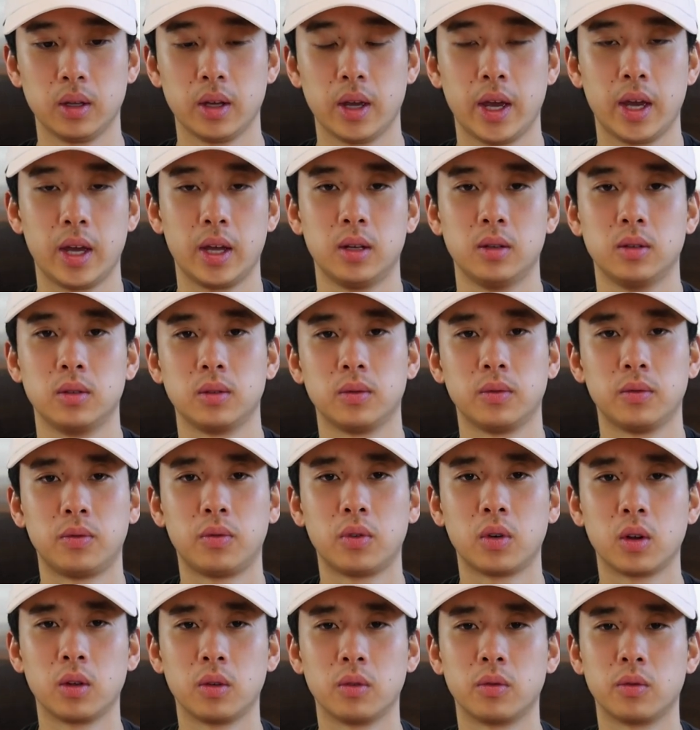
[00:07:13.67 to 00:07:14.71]
And
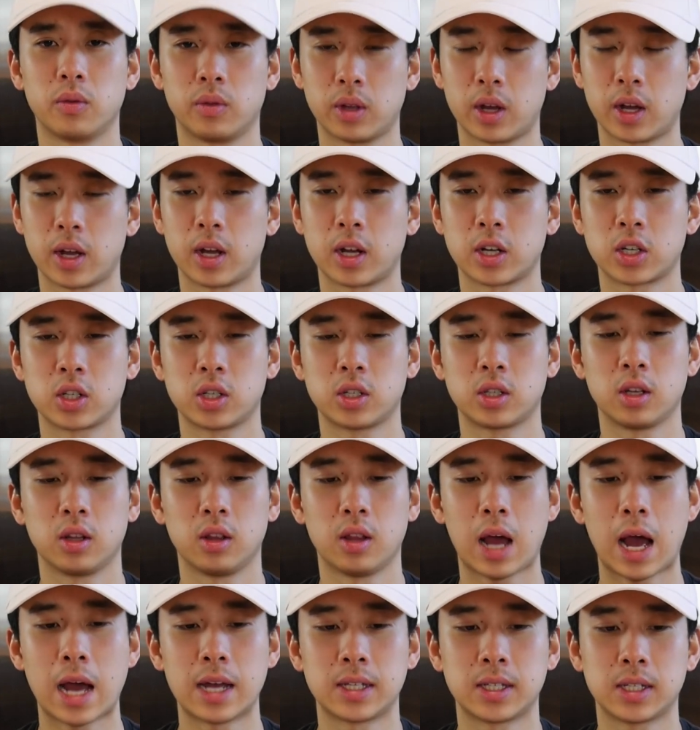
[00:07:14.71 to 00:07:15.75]
for actually the
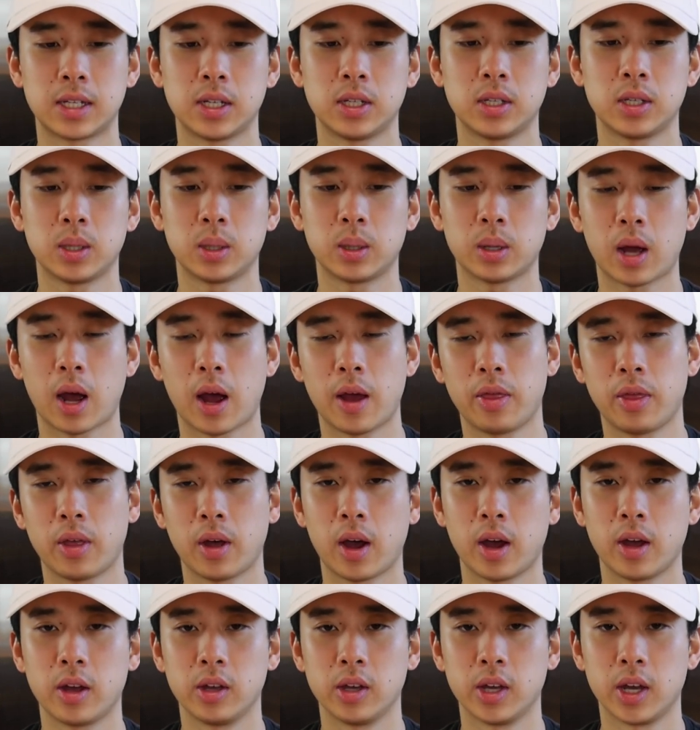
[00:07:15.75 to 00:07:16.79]
last season, I
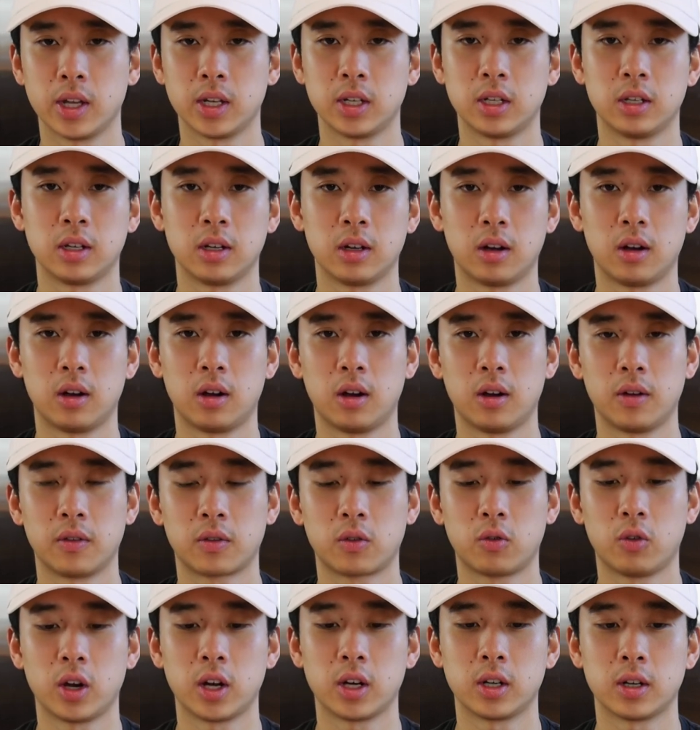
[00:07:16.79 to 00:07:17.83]
thought it ended off
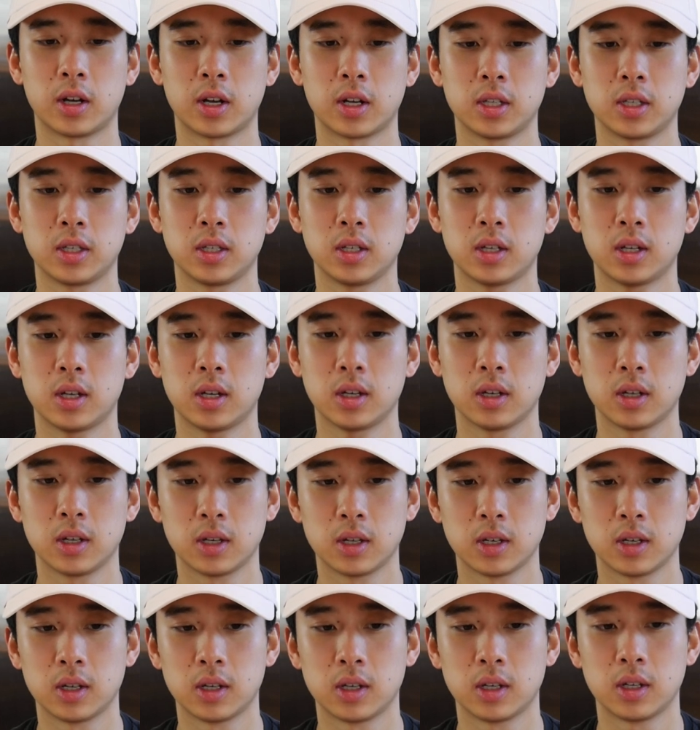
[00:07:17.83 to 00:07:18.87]
quite nicely.
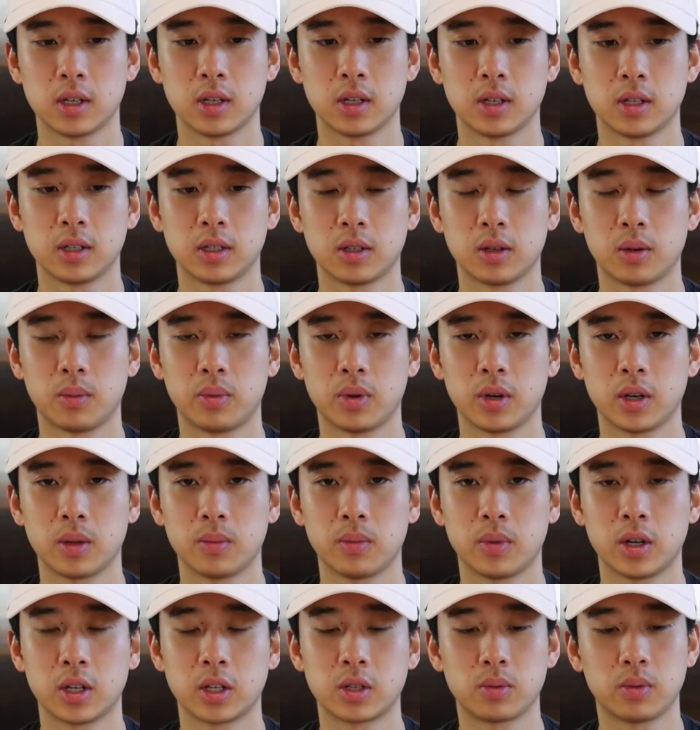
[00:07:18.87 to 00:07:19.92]
So pretty
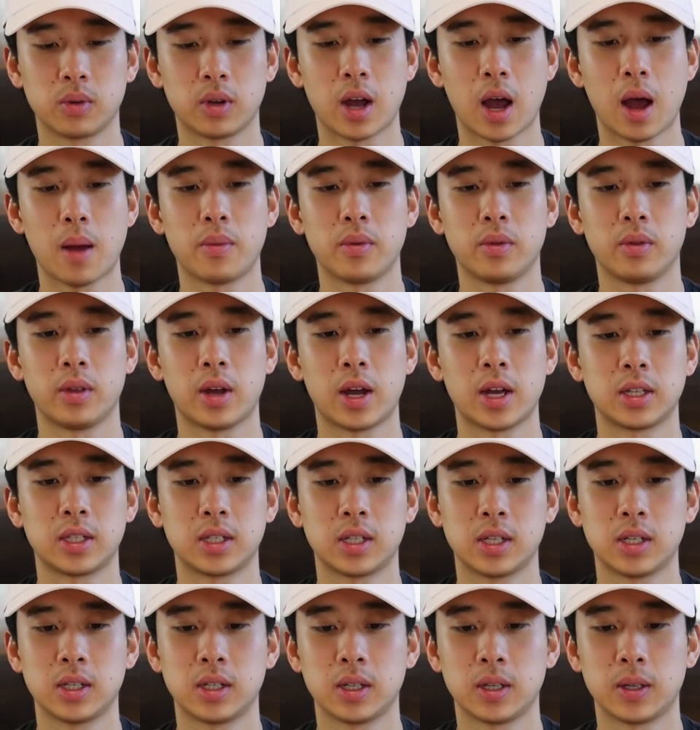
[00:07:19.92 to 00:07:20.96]
much what happened last
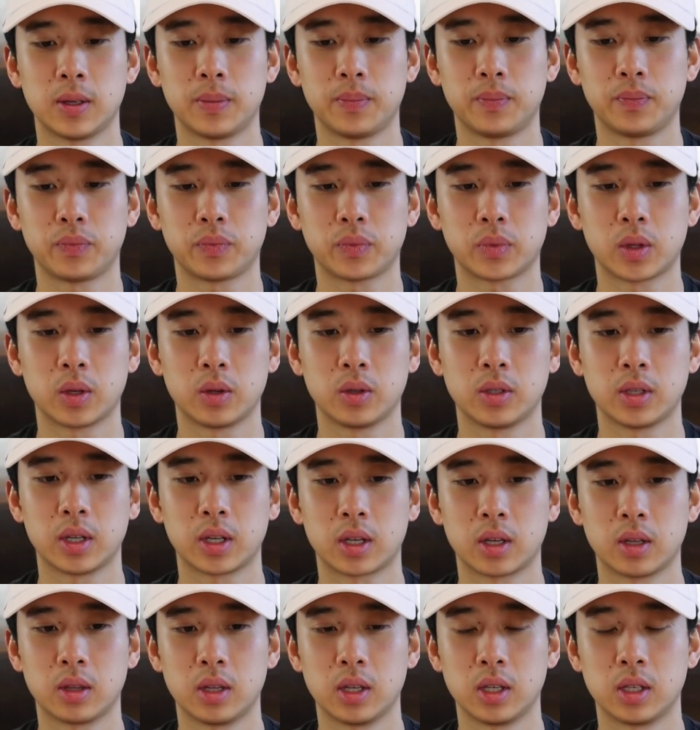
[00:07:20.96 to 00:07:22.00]
season, there's
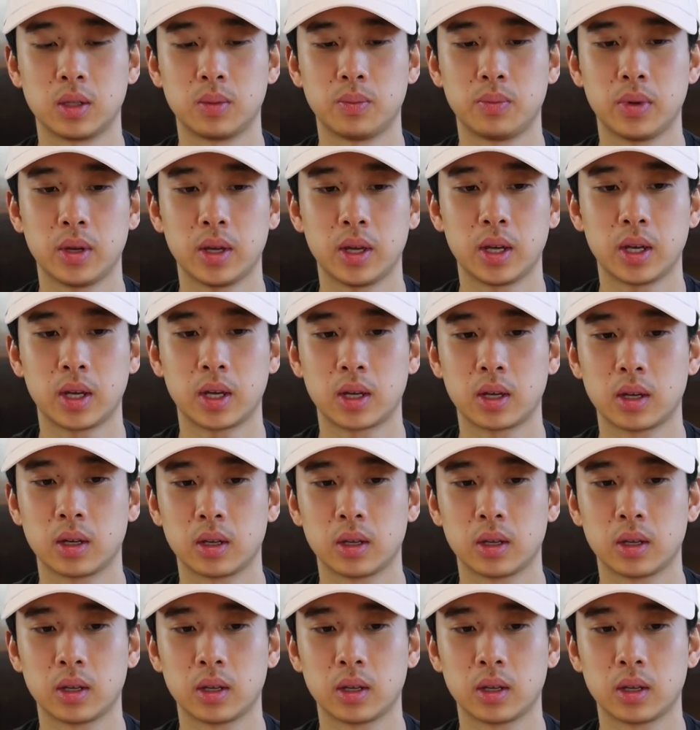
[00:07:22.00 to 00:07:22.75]
like this big